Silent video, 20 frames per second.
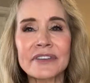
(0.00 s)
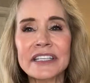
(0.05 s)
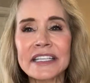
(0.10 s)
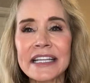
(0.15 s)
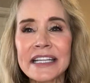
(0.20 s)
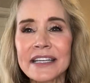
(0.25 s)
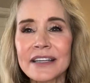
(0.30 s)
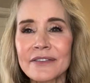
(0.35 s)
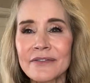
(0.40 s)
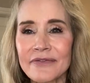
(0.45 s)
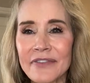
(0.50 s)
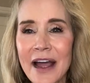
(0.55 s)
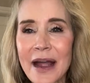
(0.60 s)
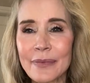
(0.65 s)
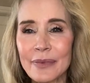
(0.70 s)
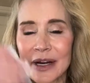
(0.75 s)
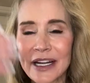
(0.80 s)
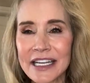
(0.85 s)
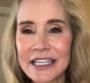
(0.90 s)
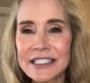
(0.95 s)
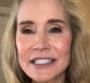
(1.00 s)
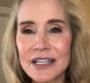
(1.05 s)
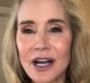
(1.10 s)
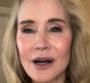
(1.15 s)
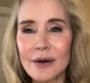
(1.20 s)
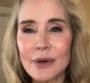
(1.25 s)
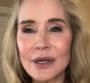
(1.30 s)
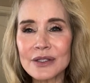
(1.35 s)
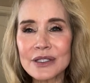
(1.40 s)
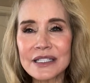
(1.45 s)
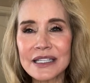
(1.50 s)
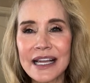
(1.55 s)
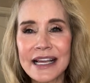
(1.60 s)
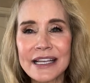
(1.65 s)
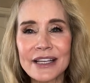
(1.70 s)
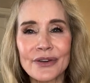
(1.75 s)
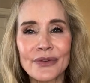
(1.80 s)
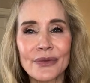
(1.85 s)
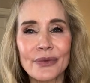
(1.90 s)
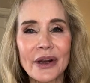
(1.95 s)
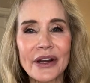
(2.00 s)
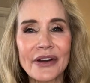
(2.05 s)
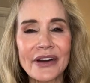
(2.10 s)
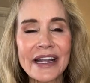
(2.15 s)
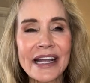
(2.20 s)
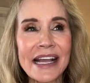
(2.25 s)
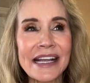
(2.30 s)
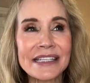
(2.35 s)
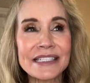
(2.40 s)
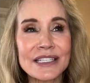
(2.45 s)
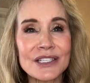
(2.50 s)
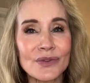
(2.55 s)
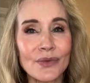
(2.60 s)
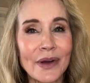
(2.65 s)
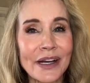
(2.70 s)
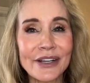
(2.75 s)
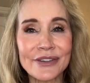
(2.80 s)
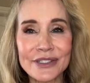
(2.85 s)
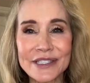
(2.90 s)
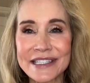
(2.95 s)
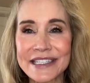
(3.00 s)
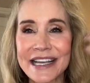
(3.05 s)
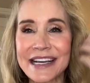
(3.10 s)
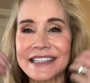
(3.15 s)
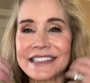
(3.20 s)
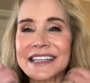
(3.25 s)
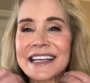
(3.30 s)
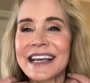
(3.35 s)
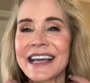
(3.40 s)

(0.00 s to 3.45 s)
knitted fabric. It's almost like you're wearing a sweater set.